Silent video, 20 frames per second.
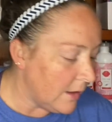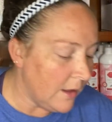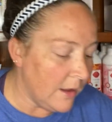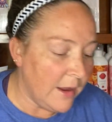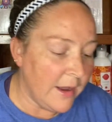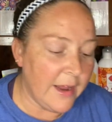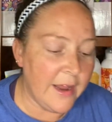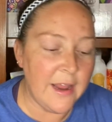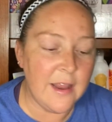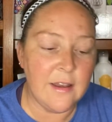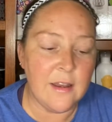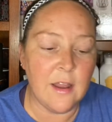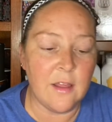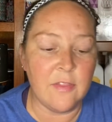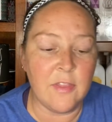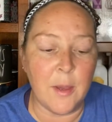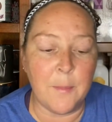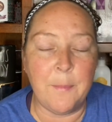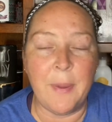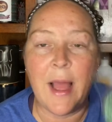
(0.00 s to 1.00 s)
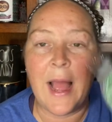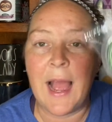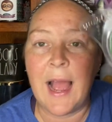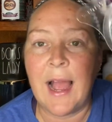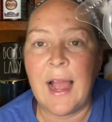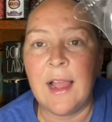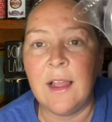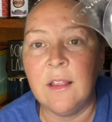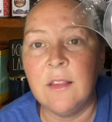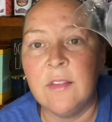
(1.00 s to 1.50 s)
In the
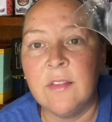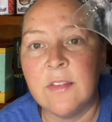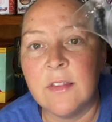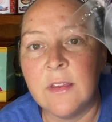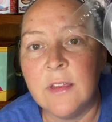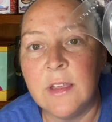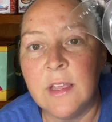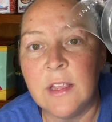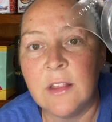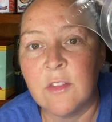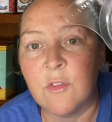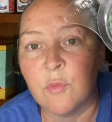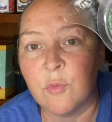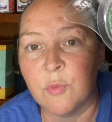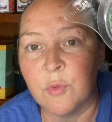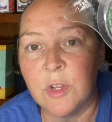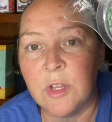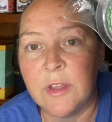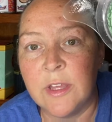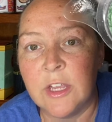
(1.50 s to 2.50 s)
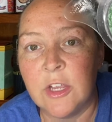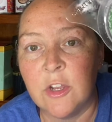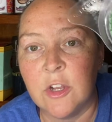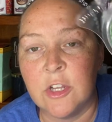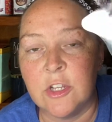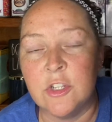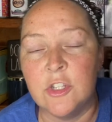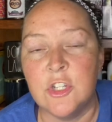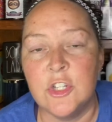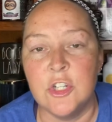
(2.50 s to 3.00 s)
pods, it's really
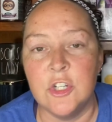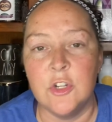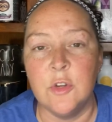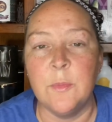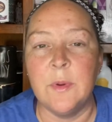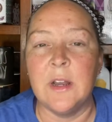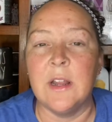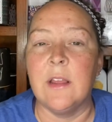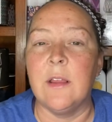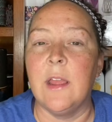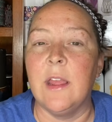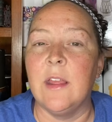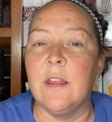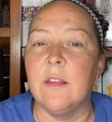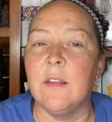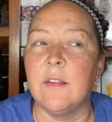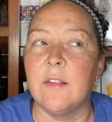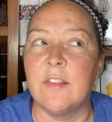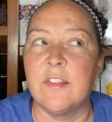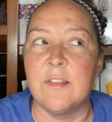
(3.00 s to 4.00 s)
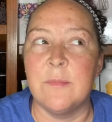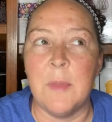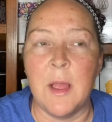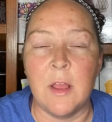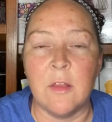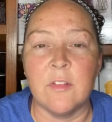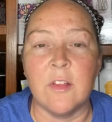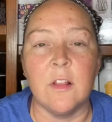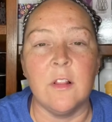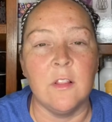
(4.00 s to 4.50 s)
good too, but it
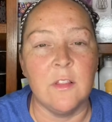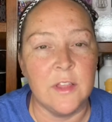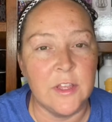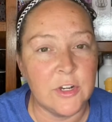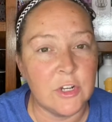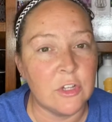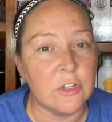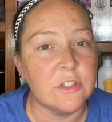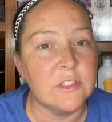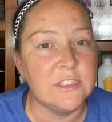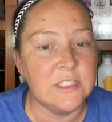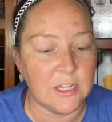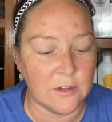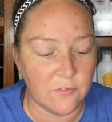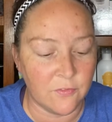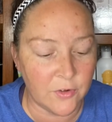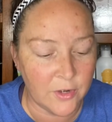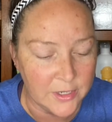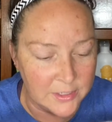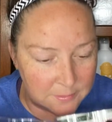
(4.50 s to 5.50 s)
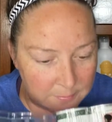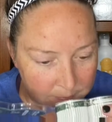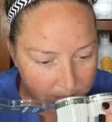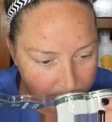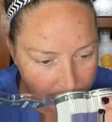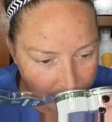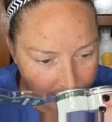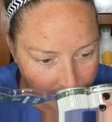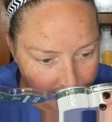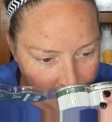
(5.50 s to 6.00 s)
smells a little different.
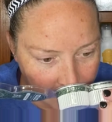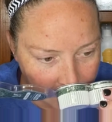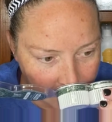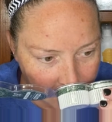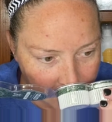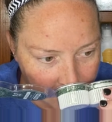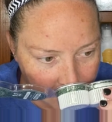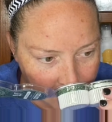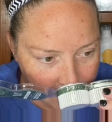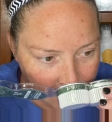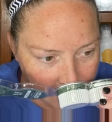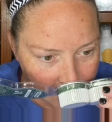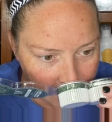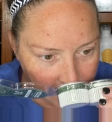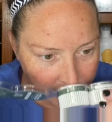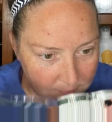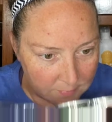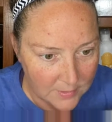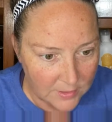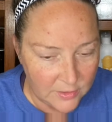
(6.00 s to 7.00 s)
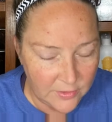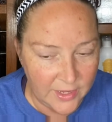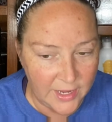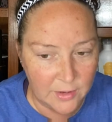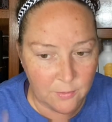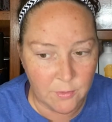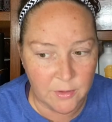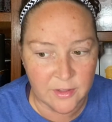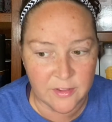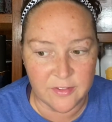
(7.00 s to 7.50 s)
You
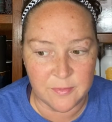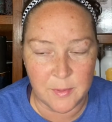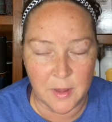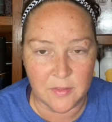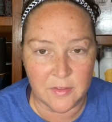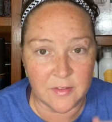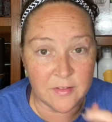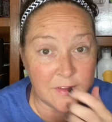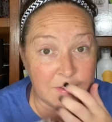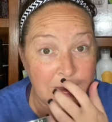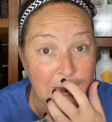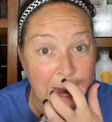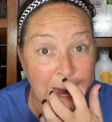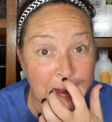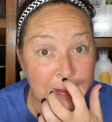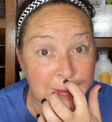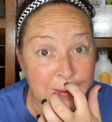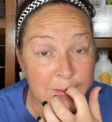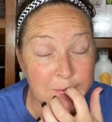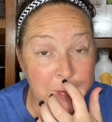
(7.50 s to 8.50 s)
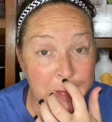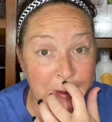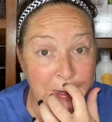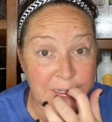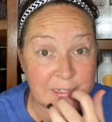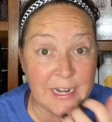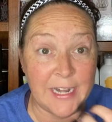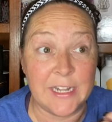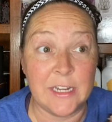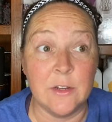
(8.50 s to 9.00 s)
can't really smell these because I had these in my
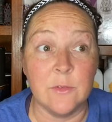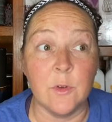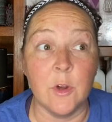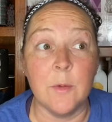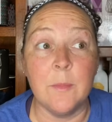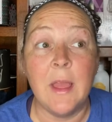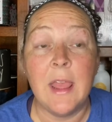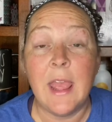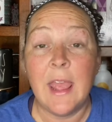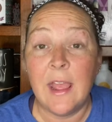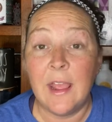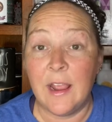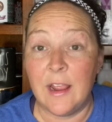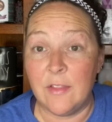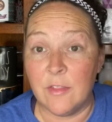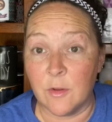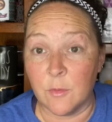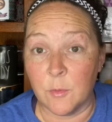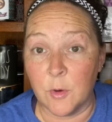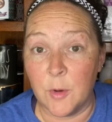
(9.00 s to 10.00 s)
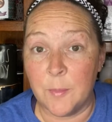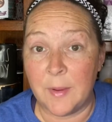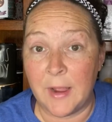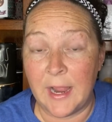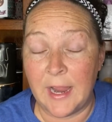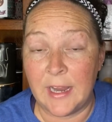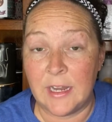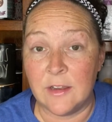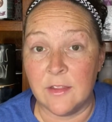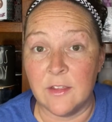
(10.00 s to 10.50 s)
dining room. In the room
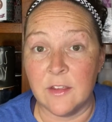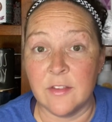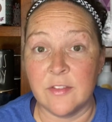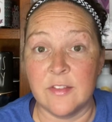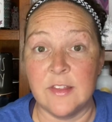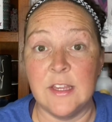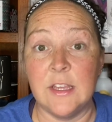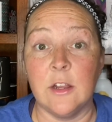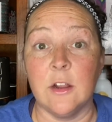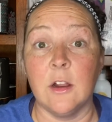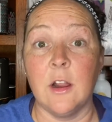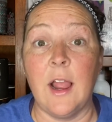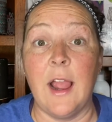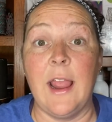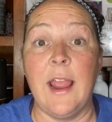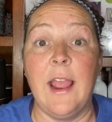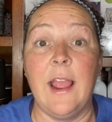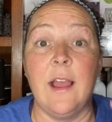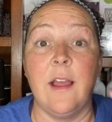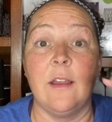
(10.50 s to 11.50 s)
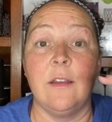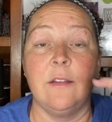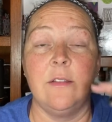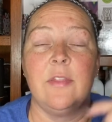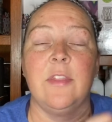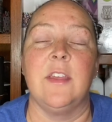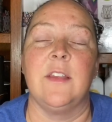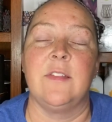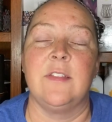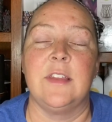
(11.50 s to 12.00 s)
behind this here, I had
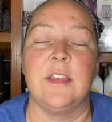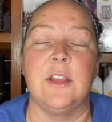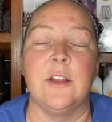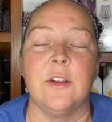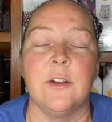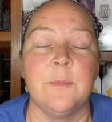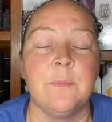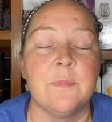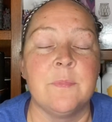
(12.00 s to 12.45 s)
this here.